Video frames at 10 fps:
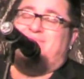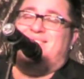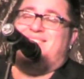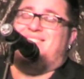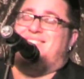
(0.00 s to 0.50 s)

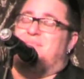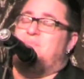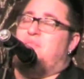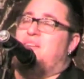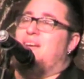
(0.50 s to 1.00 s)

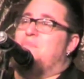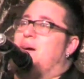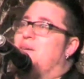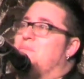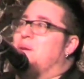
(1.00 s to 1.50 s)
something
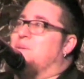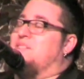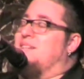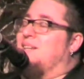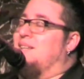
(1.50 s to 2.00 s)
about me
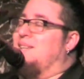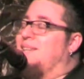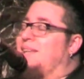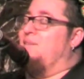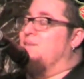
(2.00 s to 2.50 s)
was
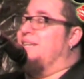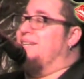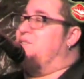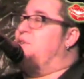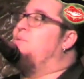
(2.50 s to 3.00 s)

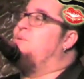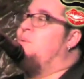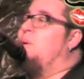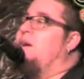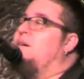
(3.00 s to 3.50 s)
clearly too
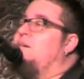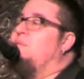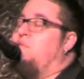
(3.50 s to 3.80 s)
queer